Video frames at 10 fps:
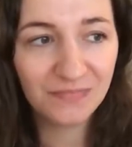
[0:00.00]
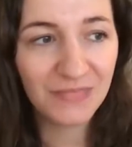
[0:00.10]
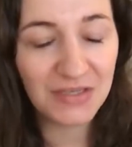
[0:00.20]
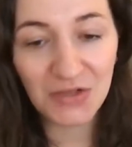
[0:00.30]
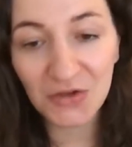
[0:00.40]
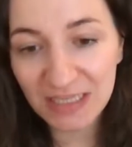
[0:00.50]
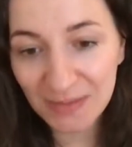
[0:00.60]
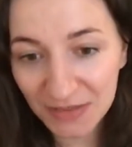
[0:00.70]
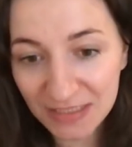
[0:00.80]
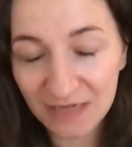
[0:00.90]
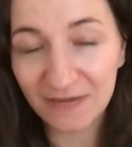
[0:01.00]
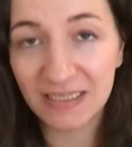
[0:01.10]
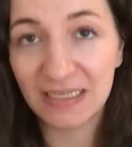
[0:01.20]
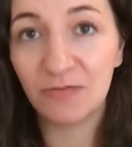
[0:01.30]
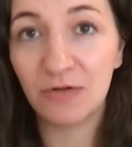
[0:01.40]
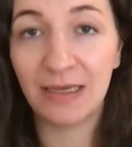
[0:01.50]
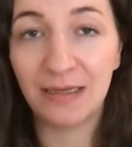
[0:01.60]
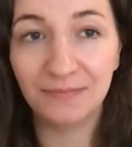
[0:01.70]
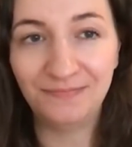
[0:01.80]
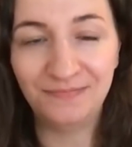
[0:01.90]
toxic positivity is
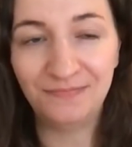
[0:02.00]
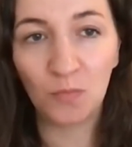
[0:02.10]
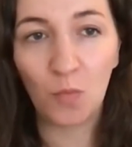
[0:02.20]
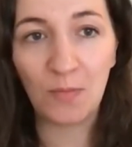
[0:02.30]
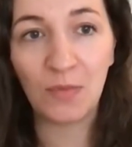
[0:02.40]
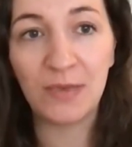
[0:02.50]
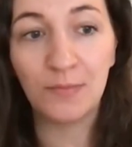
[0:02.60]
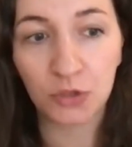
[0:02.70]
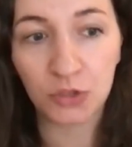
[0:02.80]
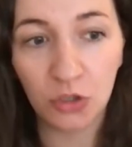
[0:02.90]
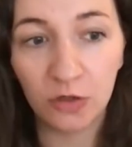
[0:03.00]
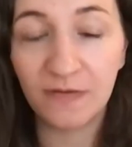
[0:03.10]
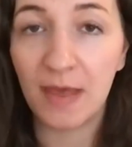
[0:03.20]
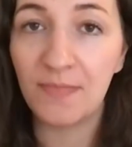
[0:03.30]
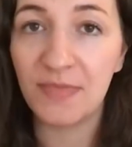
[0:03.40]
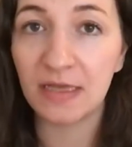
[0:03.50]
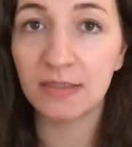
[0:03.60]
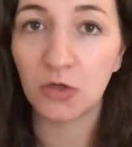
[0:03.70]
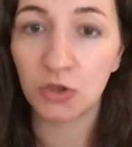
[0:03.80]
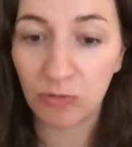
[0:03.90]
really when we brush over them things
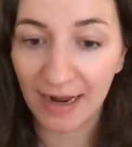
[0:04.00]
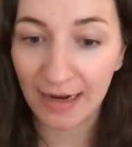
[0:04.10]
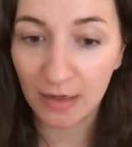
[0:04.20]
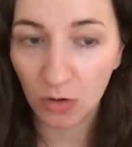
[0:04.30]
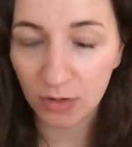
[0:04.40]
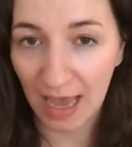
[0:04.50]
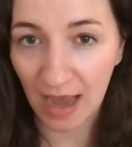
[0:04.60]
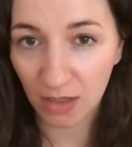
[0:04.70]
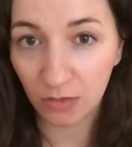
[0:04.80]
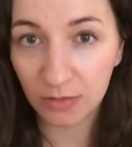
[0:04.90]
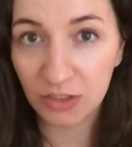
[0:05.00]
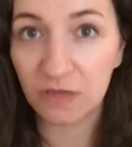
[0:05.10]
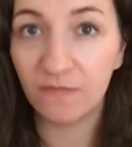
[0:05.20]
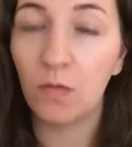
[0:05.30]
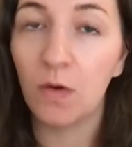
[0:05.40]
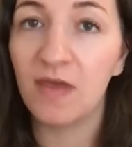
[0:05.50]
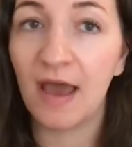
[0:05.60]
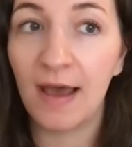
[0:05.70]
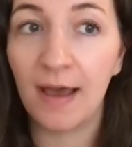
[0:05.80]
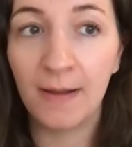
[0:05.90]
or try not to acknowledge them for what they
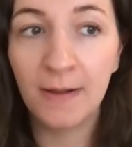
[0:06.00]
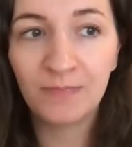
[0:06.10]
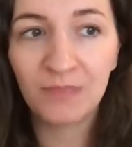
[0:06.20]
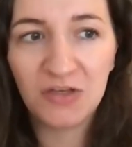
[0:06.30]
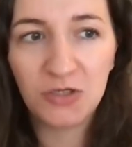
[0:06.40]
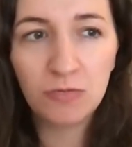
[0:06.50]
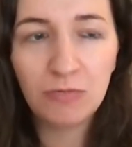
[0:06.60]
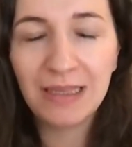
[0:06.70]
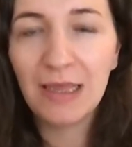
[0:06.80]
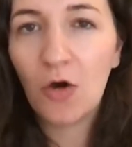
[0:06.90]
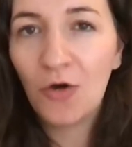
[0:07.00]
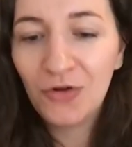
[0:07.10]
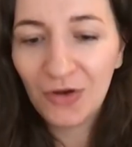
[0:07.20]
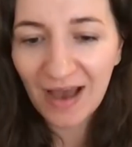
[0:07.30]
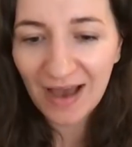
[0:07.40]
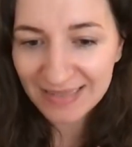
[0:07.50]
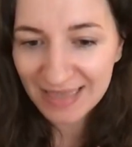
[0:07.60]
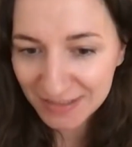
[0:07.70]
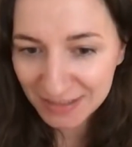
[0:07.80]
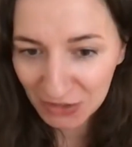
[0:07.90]
are and don't really honor
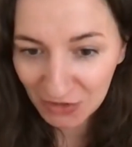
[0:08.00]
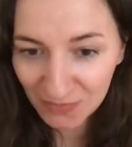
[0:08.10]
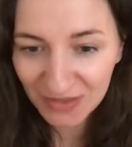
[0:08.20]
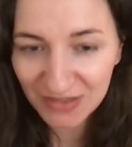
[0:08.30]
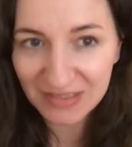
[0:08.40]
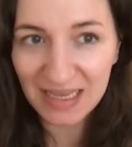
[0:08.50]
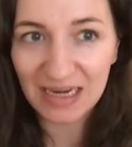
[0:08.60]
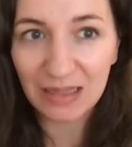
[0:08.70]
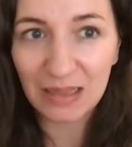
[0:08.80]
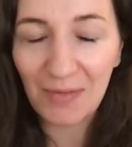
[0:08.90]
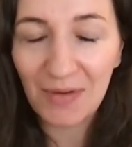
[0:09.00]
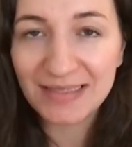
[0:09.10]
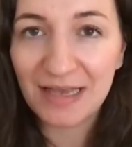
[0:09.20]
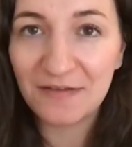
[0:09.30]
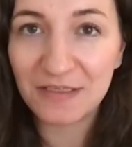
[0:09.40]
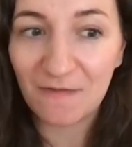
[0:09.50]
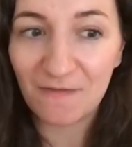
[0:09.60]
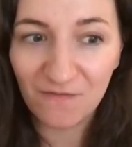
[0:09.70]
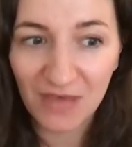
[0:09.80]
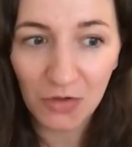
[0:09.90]
ourselves as humans and allow ourselves to
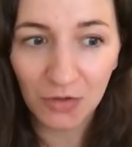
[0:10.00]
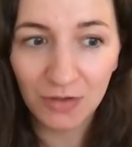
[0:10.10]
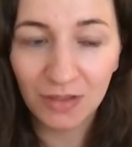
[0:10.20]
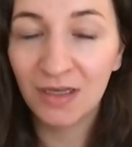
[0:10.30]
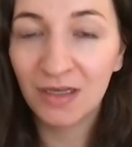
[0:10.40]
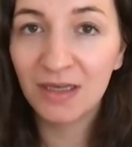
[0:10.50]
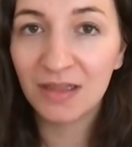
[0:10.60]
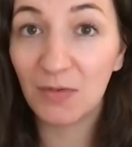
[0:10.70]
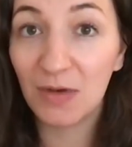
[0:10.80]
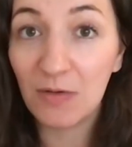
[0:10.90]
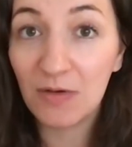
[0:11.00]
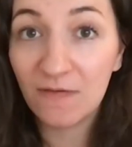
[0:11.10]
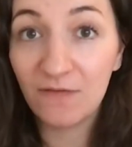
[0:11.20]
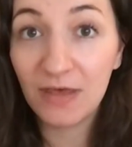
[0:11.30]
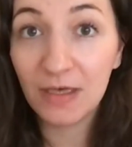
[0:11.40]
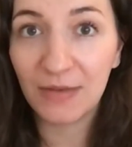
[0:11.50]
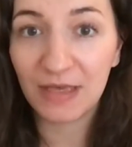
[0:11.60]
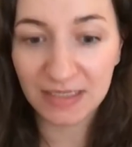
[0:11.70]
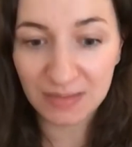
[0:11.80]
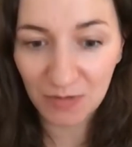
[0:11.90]
feel the way that we feel
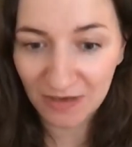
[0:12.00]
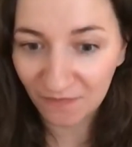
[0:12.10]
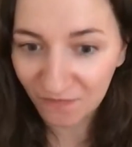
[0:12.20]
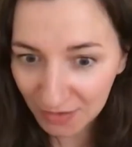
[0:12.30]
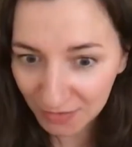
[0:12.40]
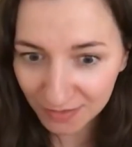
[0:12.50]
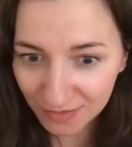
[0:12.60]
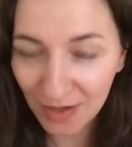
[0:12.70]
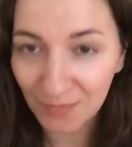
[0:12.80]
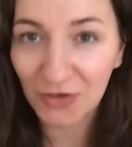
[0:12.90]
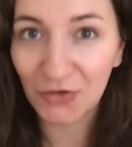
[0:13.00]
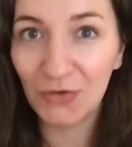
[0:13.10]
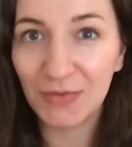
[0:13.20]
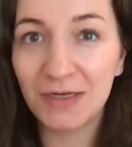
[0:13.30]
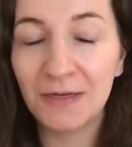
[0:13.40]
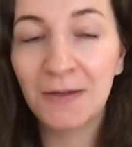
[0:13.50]
because we feel and we're human.